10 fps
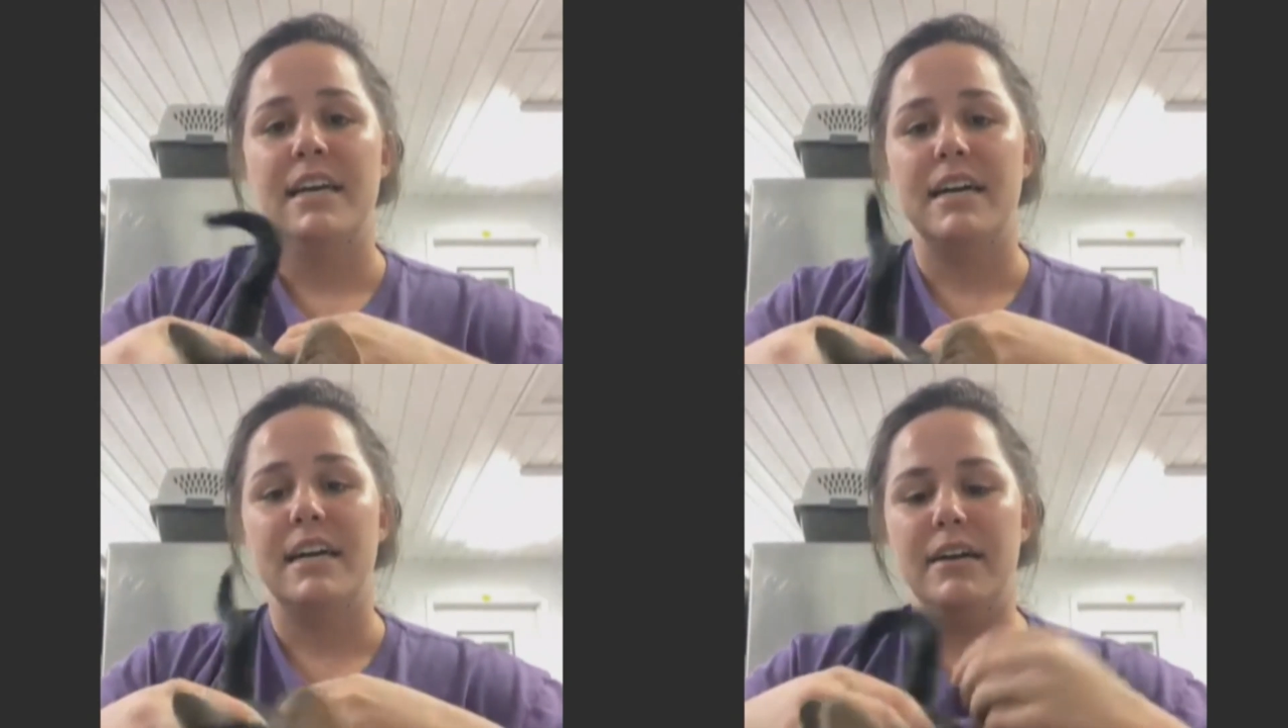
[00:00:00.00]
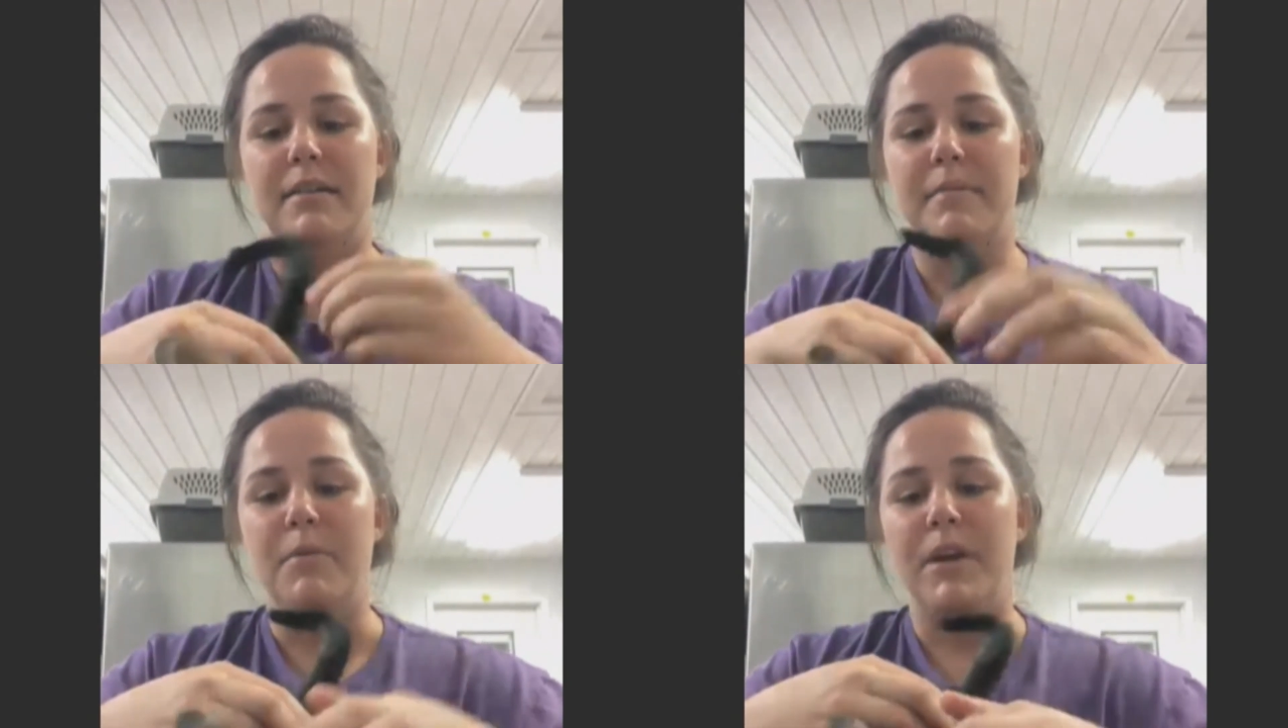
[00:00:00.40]

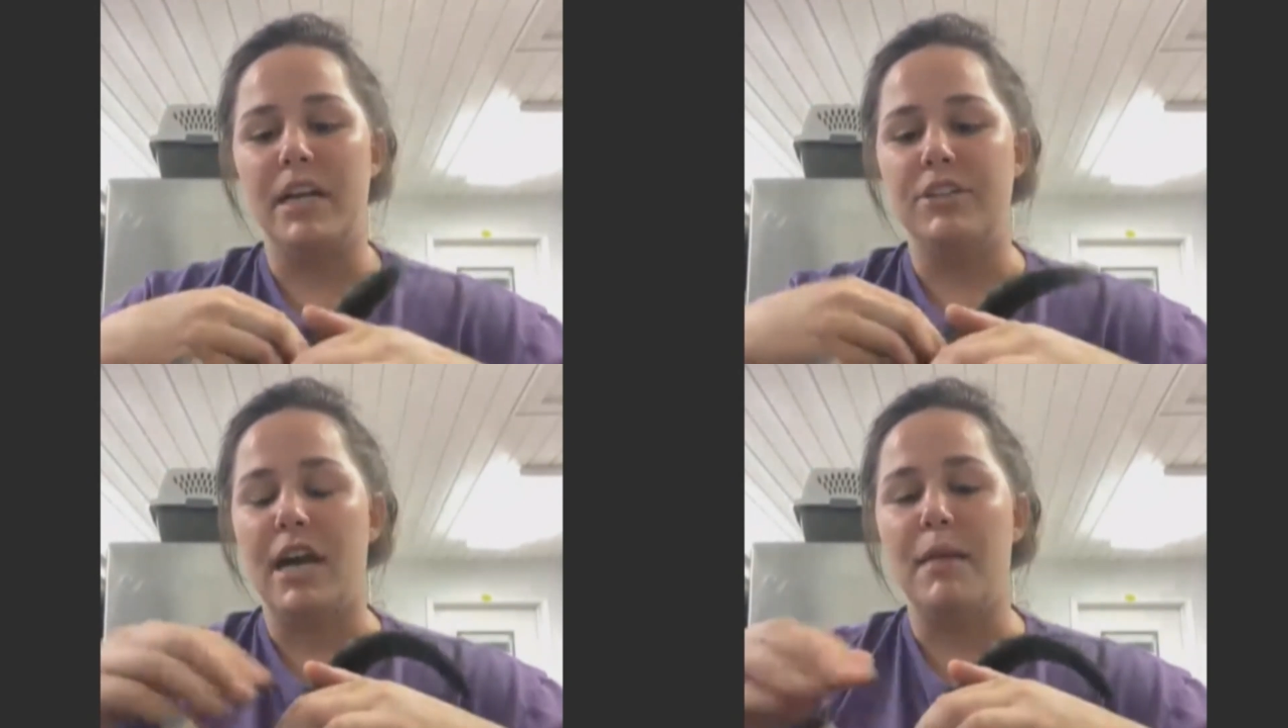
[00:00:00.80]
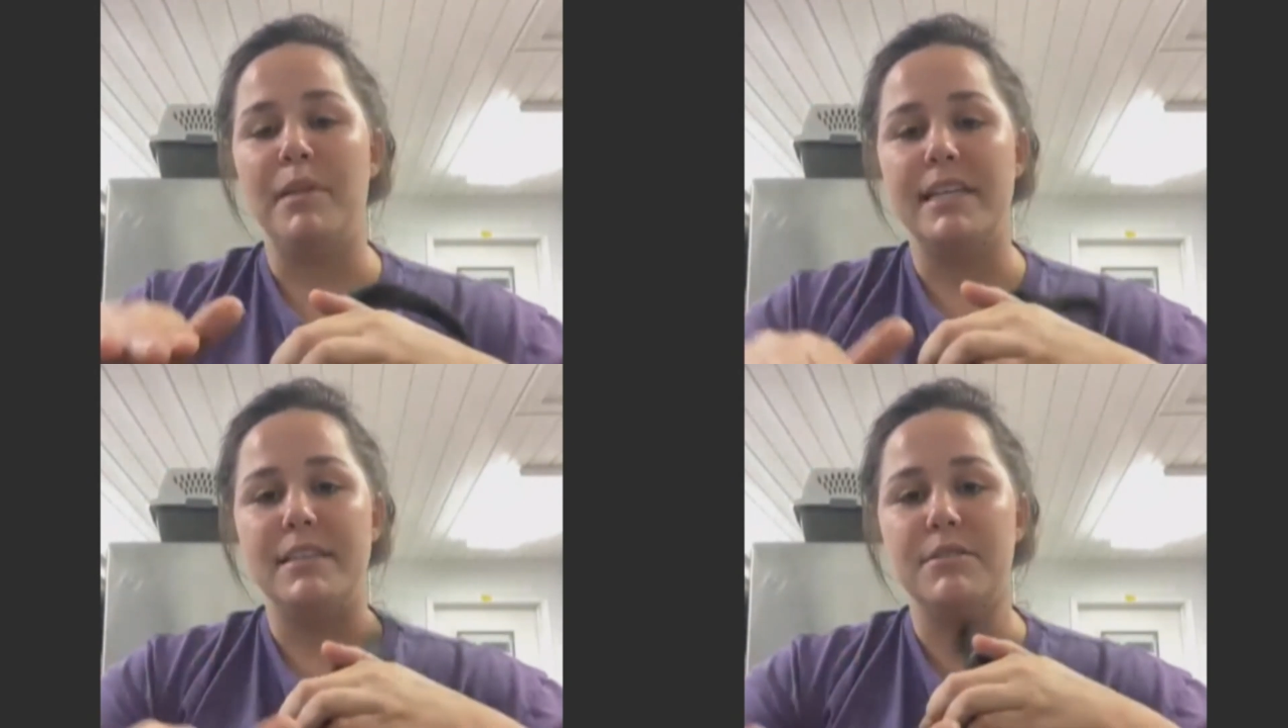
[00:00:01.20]
And we're gonna try to
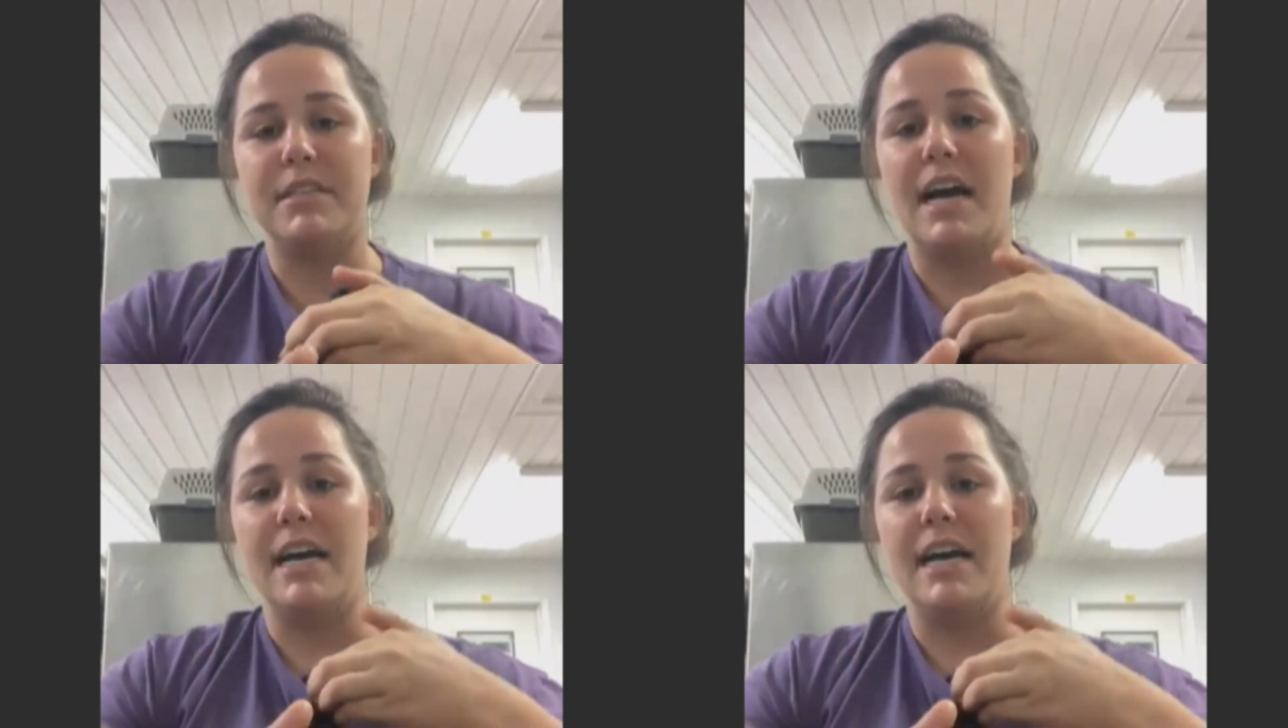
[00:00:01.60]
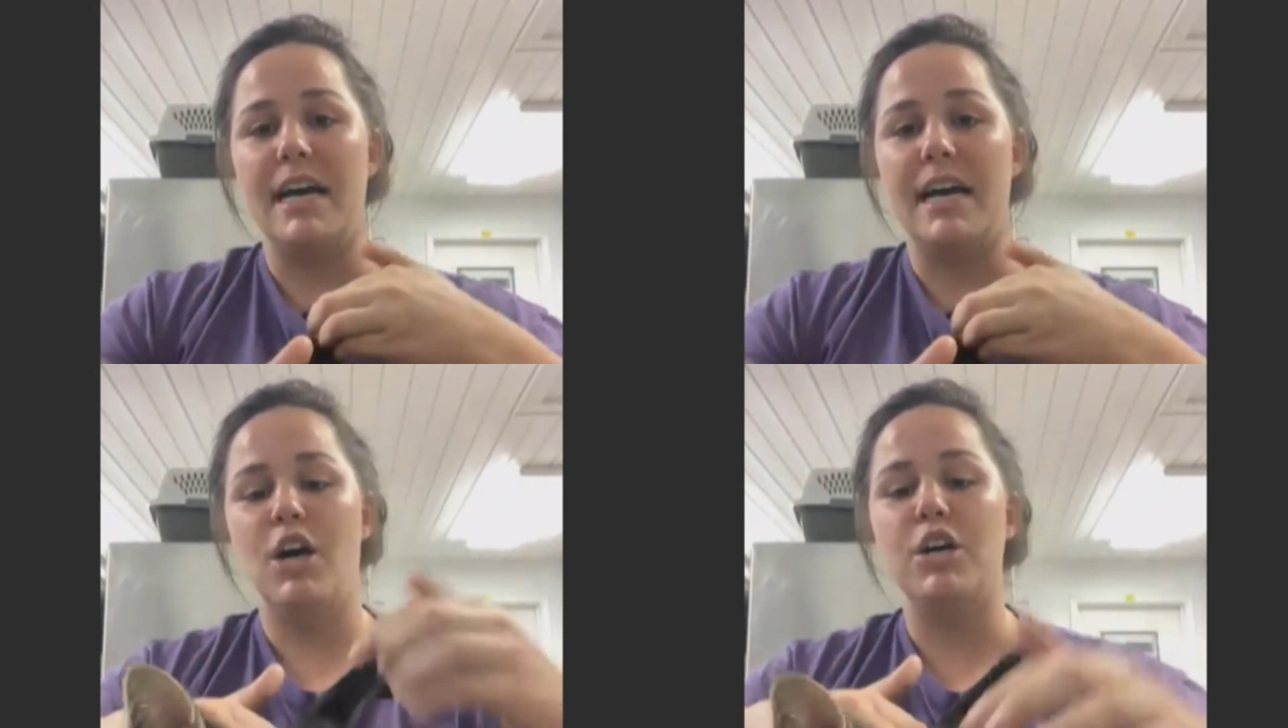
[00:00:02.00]
place those guys
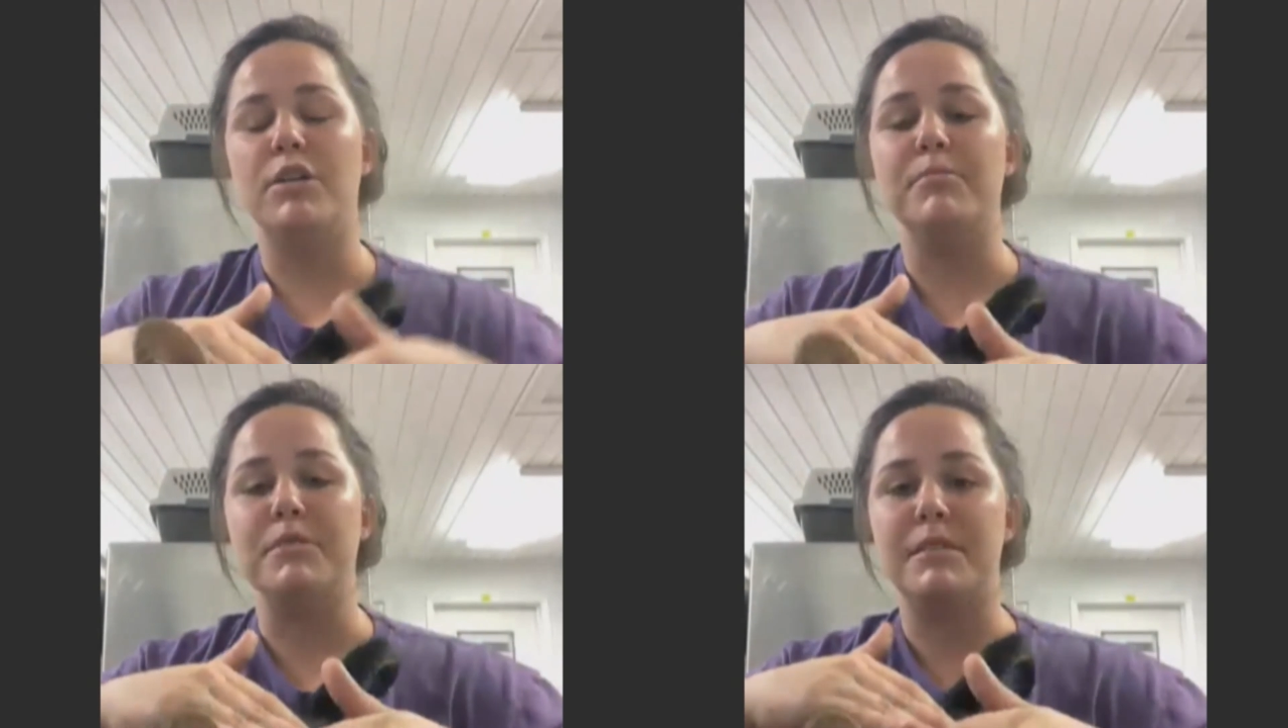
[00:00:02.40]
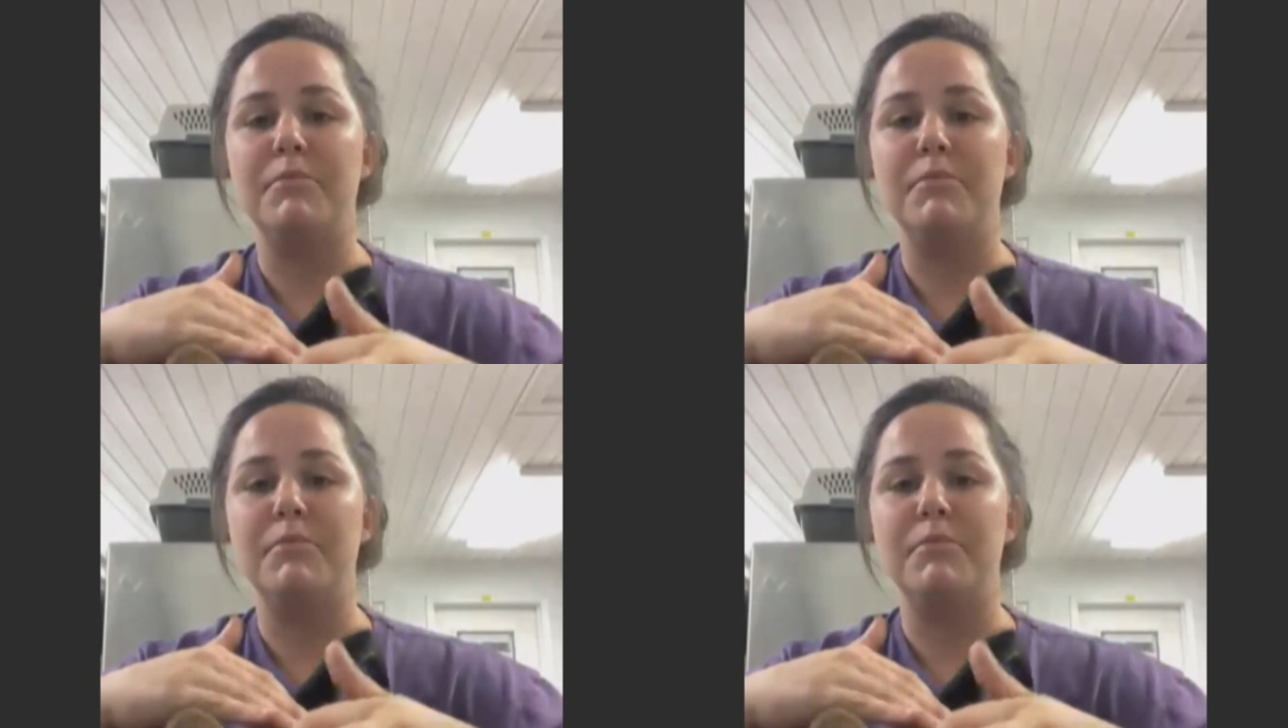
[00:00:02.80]
in homes